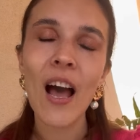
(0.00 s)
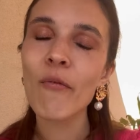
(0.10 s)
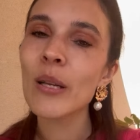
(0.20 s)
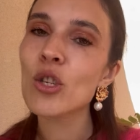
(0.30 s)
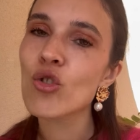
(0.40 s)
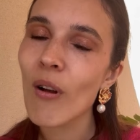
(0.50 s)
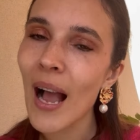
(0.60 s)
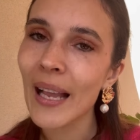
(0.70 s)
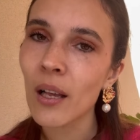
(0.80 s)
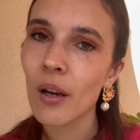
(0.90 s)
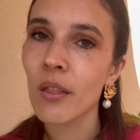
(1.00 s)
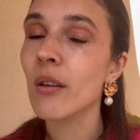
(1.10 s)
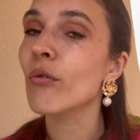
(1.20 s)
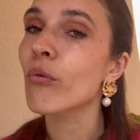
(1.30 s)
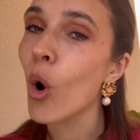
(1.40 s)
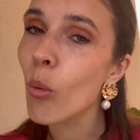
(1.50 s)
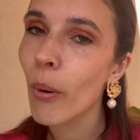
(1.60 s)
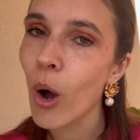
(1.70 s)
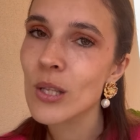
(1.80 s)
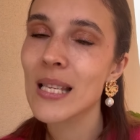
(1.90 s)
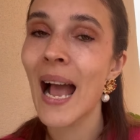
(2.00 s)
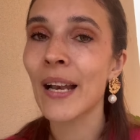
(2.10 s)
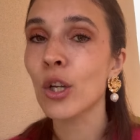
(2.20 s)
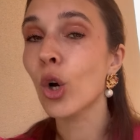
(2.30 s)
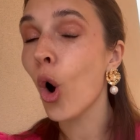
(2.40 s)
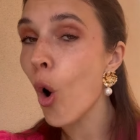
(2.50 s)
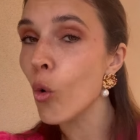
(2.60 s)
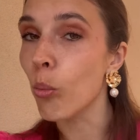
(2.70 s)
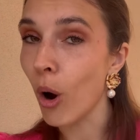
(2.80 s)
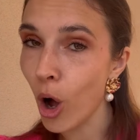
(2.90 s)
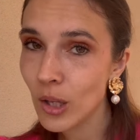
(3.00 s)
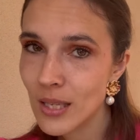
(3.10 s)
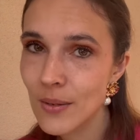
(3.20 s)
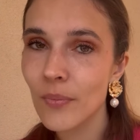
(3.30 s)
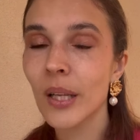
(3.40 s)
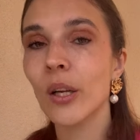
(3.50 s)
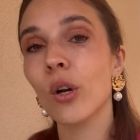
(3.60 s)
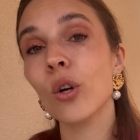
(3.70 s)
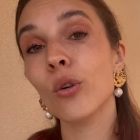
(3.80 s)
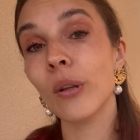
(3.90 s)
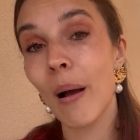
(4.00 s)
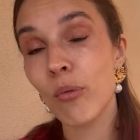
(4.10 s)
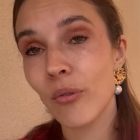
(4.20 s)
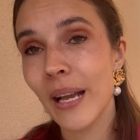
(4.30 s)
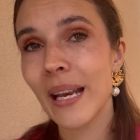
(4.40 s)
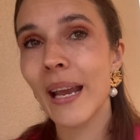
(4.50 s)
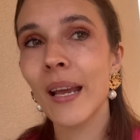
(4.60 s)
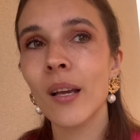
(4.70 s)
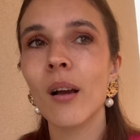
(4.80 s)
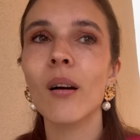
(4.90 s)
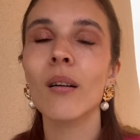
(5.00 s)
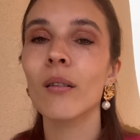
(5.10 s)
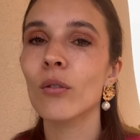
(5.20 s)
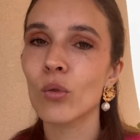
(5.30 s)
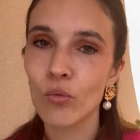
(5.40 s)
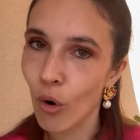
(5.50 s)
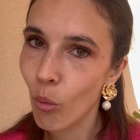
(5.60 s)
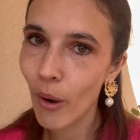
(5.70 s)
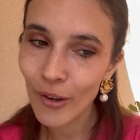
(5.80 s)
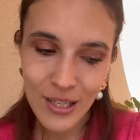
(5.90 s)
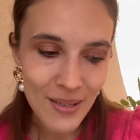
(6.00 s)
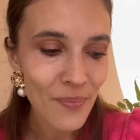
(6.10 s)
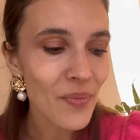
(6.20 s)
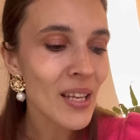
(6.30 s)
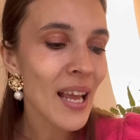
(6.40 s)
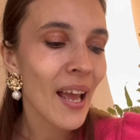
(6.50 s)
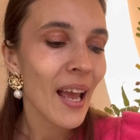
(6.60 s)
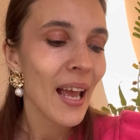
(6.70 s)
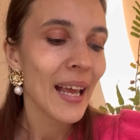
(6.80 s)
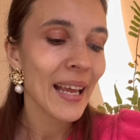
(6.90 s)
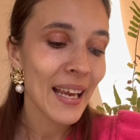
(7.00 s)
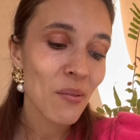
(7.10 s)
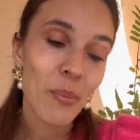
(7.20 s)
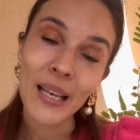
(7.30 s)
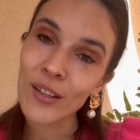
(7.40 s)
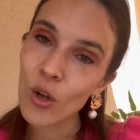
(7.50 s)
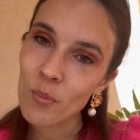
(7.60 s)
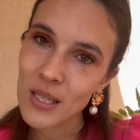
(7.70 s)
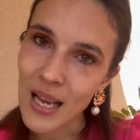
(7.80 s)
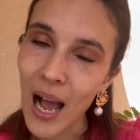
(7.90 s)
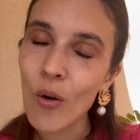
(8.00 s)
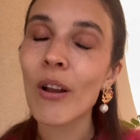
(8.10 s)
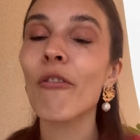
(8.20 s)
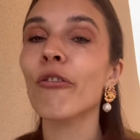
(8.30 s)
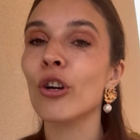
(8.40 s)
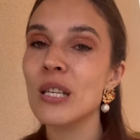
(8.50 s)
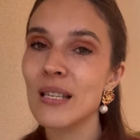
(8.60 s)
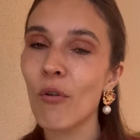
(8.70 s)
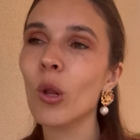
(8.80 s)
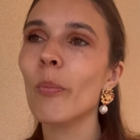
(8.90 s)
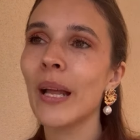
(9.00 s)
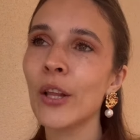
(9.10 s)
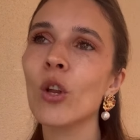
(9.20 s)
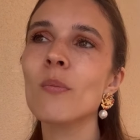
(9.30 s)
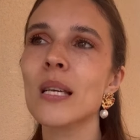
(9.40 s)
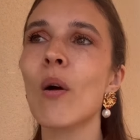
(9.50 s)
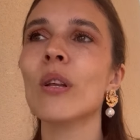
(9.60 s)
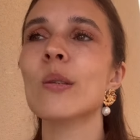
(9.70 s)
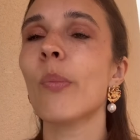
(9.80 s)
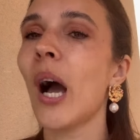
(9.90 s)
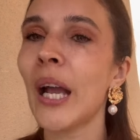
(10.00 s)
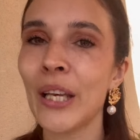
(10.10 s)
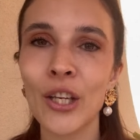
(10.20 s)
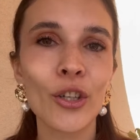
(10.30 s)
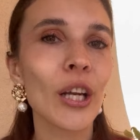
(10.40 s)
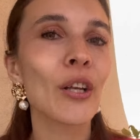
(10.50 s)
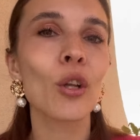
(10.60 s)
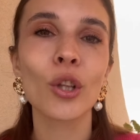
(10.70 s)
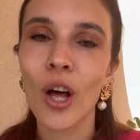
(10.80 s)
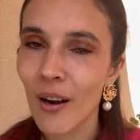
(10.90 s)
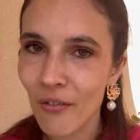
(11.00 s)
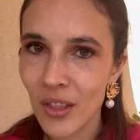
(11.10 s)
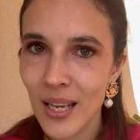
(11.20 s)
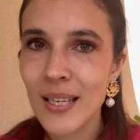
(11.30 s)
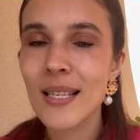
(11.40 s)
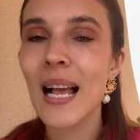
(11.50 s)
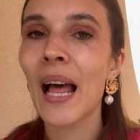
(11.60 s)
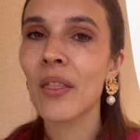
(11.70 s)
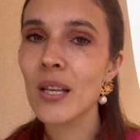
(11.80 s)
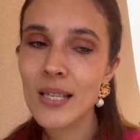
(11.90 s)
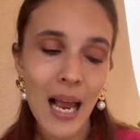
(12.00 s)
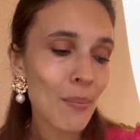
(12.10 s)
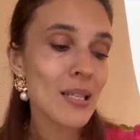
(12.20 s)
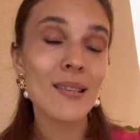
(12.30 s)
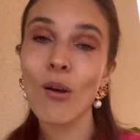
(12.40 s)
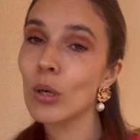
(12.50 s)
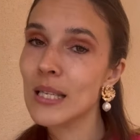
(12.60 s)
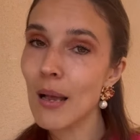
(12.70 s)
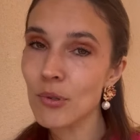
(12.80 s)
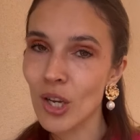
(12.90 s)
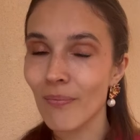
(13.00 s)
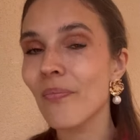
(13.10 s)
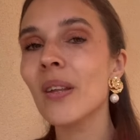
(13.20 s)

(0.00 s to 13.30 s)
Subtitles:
have been trying the robots and cobots, like collaborating robots, in Benidorm Town. First of all, Benidorm Town is pioneer in a lot of things, and this time it's no exception.